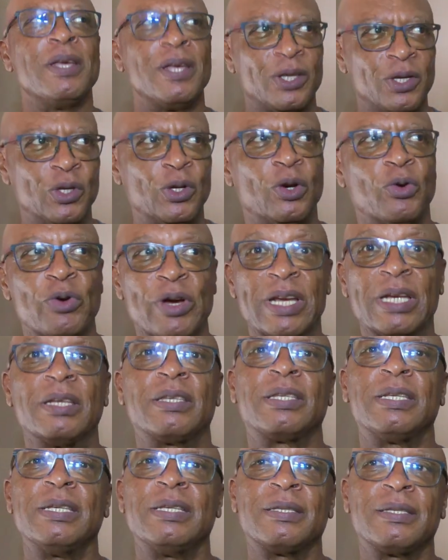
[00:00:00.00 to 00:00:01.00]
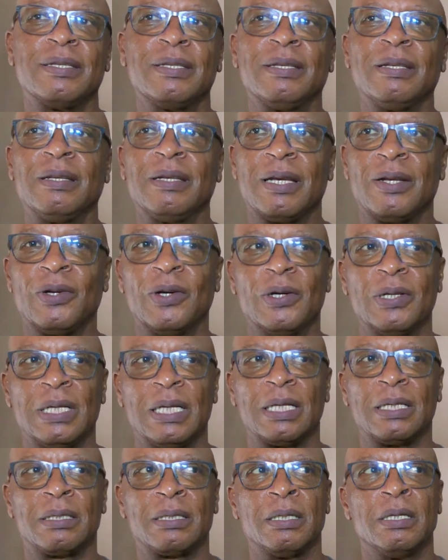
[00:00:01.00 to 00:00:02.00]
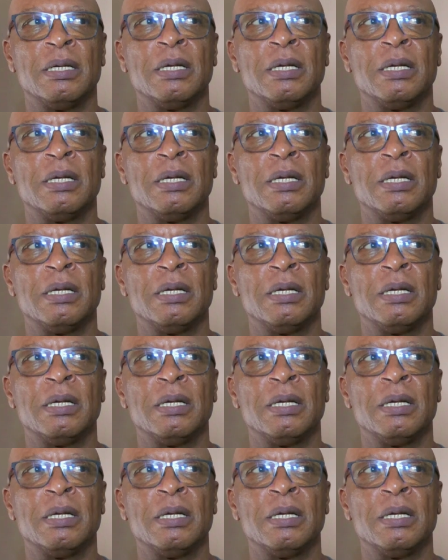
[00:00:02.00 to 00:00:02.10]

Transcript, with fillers: you know, rainy season and all that.